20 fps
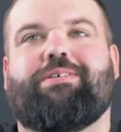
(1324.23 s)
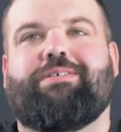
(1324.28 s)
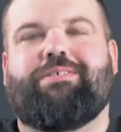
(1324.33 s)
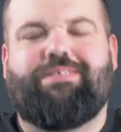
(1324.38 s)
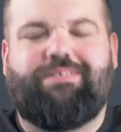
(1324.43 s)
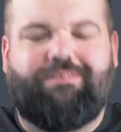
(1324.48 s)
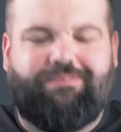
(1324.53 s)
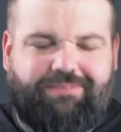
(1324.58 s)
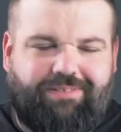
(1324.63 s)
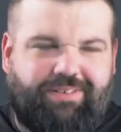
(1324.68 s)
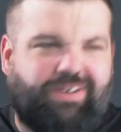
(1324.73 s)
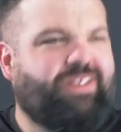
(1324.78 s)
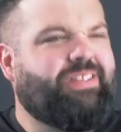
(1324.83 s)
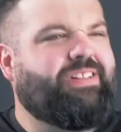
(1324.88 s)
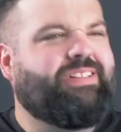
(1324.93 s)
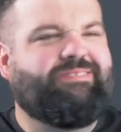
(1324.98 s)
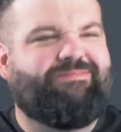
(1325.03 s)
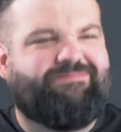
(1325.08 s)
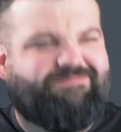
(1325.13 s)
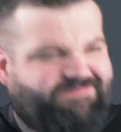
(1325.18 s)
No,
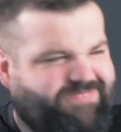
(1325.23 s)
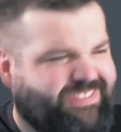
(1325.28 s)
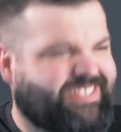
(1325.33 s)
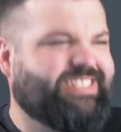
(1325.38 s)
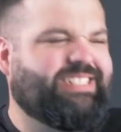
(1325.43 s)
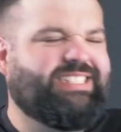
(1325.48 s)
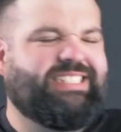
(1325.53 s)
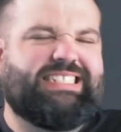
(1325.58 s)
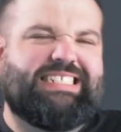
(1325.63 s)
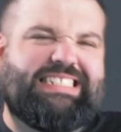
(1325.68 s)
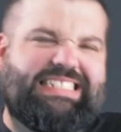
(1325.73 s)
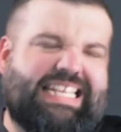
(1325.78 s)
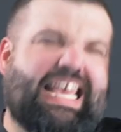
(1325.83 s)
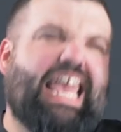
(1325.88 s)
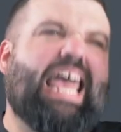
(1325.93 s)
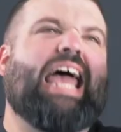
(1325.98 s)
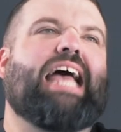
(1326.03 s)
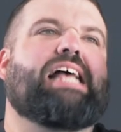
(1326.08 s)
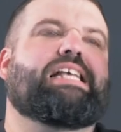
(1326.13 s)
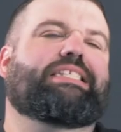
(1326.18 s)
oh, fucking
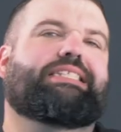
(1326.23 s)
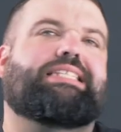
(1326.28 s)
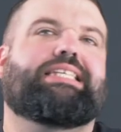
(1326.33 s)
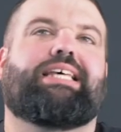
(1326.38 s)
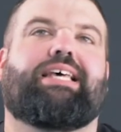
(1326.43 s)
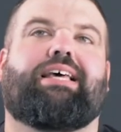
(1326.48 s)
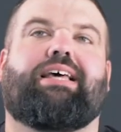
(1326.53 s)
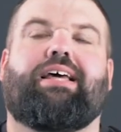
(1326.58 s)
yes.